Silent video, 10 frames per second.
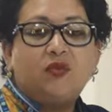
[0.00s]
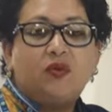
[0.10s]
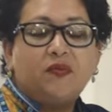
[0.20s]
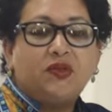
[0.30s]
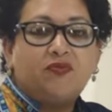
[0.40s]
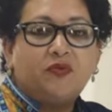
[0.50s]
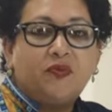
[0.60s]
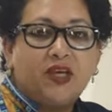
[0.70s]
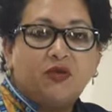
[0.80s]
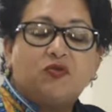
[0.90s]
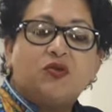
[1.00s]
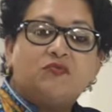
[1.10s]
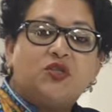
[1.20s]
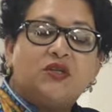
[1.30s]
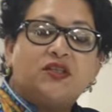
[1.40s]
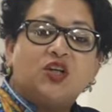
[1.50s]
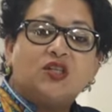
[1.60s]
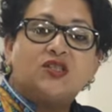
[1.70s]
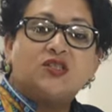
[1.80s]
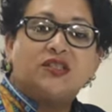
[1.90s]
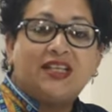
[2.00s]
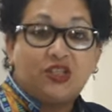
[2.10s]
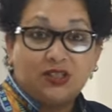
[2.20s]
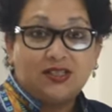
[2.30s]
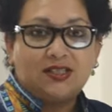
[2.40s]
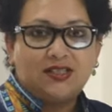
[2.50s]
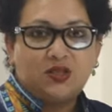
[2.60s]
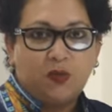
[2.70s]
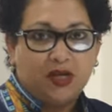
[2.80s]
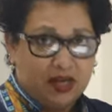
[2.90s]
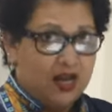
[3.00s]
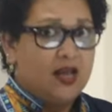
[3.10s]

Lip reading: the women from their group during the consultations this week,